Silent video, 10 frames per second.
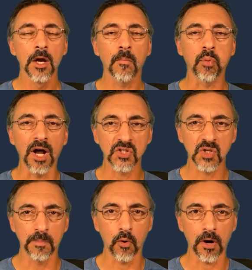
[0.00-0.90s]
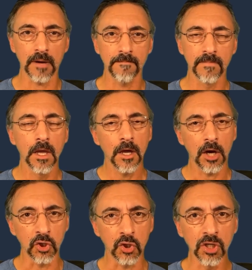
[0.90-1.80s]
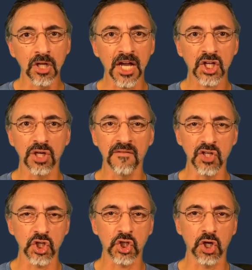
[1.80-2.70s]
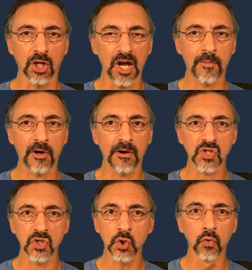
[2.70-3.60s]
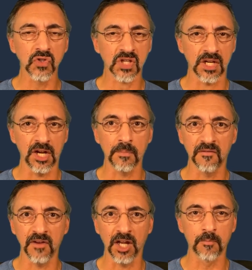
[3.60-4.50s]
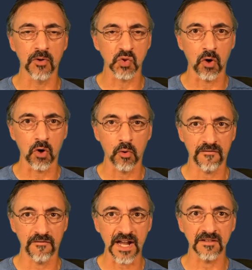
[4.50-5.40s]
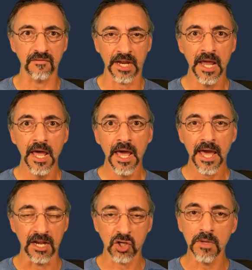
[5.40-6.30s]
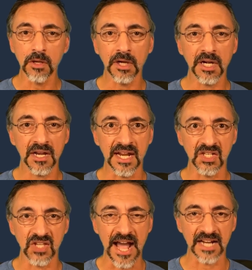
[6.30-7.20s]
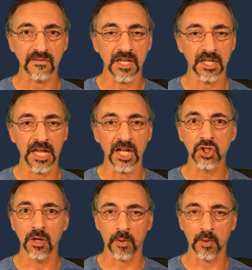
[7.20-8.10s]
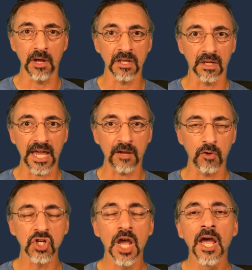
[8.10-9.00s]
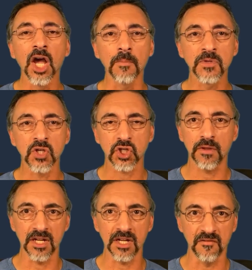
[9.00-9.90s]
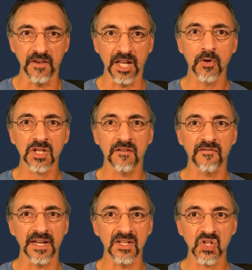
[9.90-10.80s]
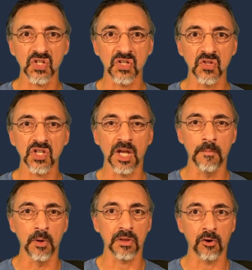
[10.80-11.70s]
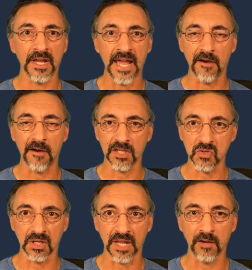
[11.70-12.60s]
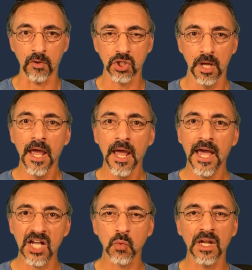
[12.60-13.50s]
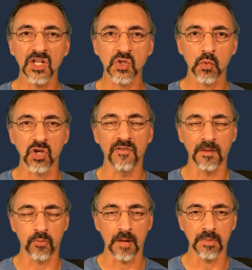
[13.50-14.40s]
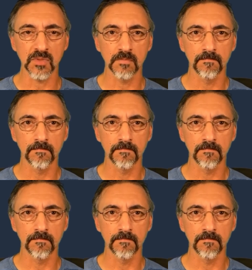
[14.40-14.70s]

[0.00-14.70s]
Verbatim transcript: Broad support. A good collection of additional libraries and tools can help developers work more effectively, and a community that is actively engaged in promoting the language helps ensure that developers can find assistance in both learning how to use the language as well as resolving problems.